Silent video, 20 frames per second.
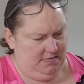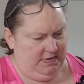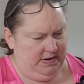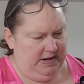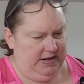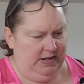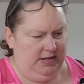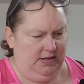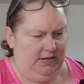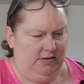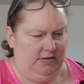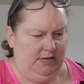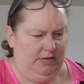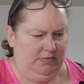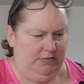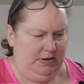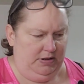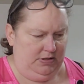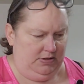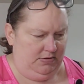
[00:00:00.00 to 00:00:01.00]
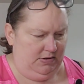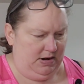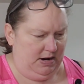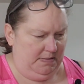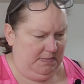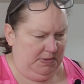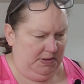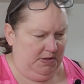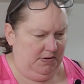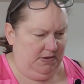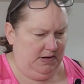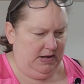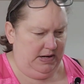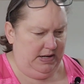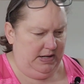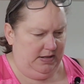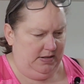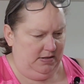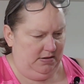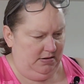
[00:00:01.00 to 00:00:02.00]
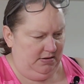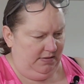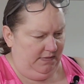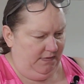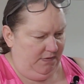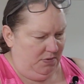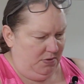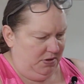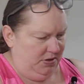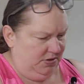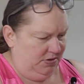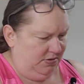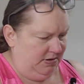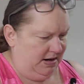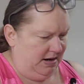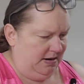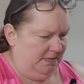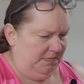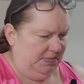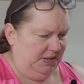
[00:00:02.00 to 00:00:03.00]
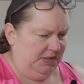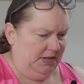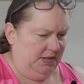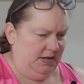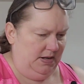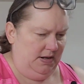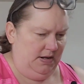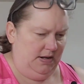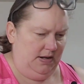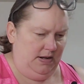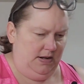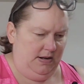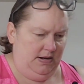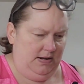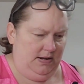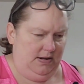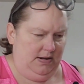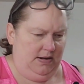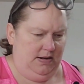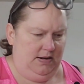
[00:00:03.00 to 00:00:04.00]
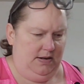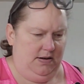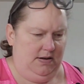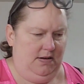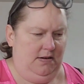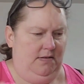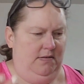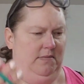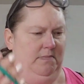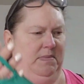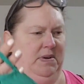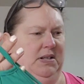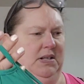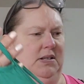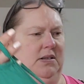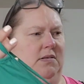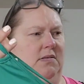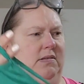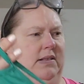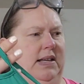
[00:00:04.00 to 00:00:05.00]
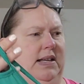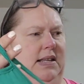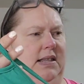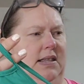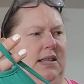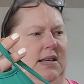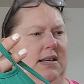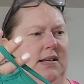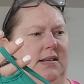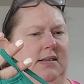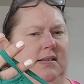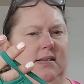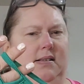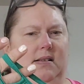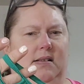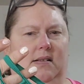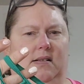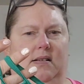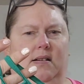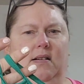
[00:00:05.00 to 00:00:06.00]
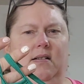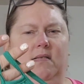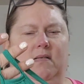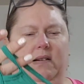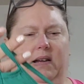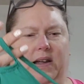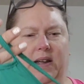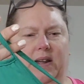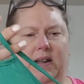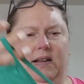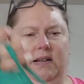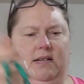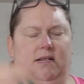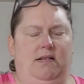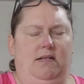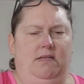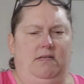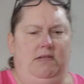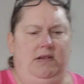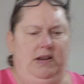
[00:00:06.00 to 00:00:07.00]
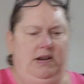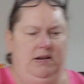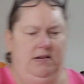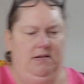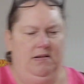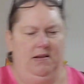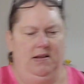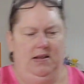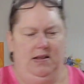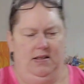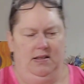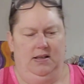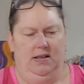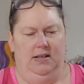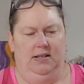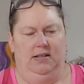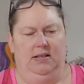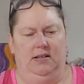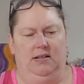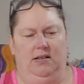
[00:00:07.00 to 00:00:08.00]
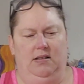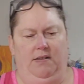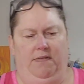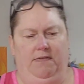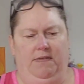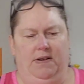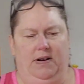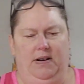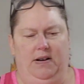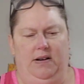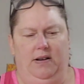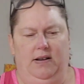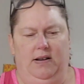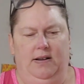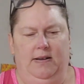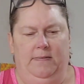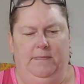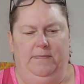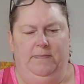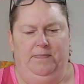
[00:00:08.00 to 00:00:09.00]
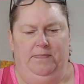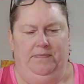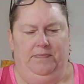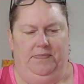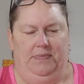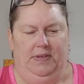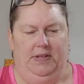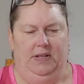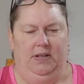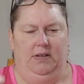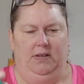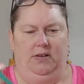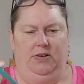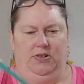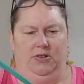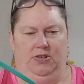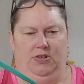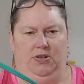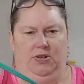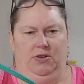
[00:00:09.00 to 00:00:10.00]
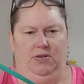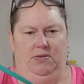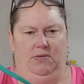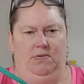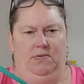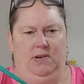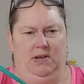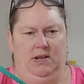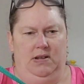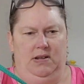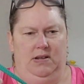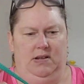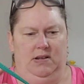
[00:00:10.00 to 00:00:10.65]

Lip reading: Why is there three straps, you guys? There's four straps. Oh, it must go like this. Okay. Oh, here. This is the front. So there's two